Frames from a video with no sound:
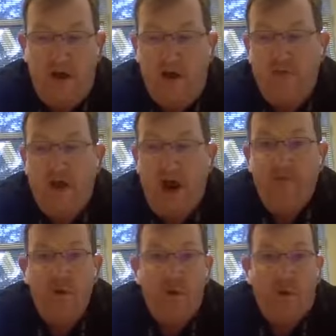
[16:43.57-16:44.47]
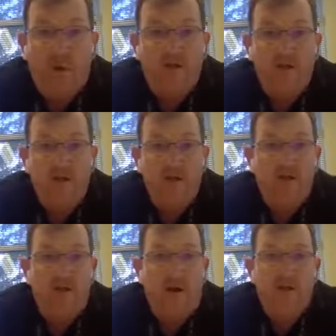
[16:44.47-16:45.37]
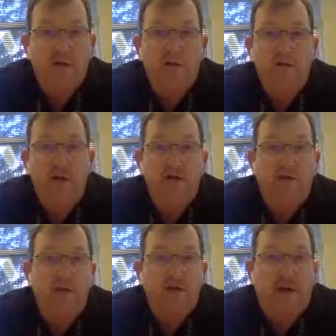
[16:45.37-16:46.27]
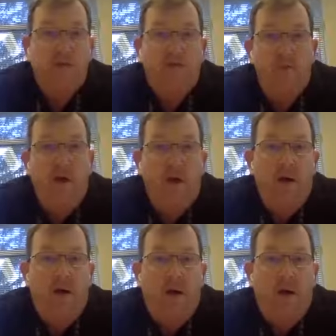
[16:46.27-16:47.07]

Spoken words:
If you have any questions, please reach out to me.